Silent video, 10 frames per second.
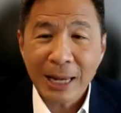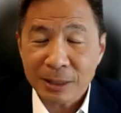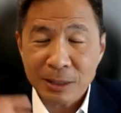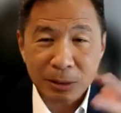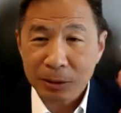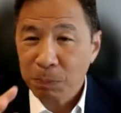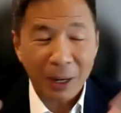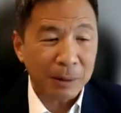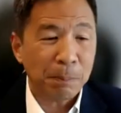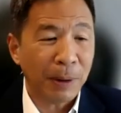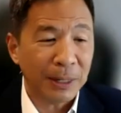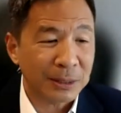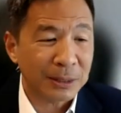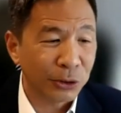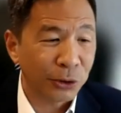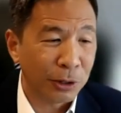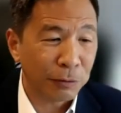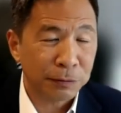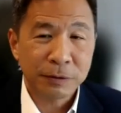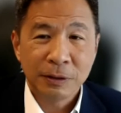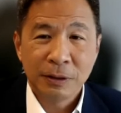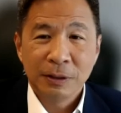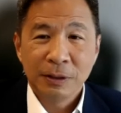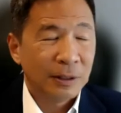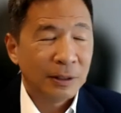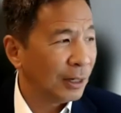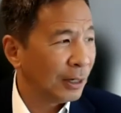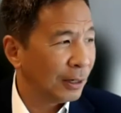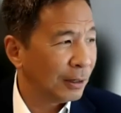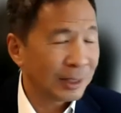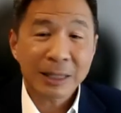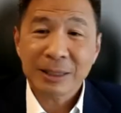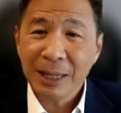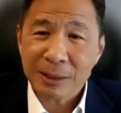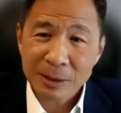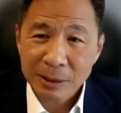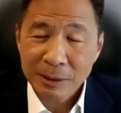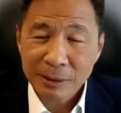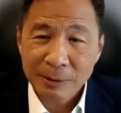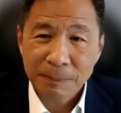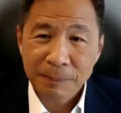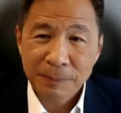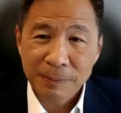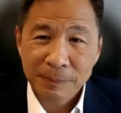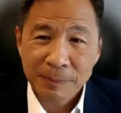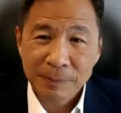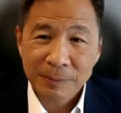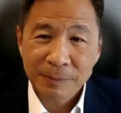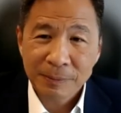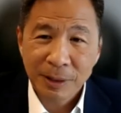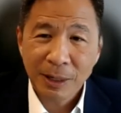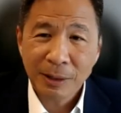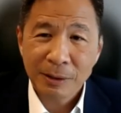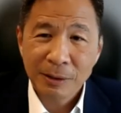is part and parcel of success. Yeah.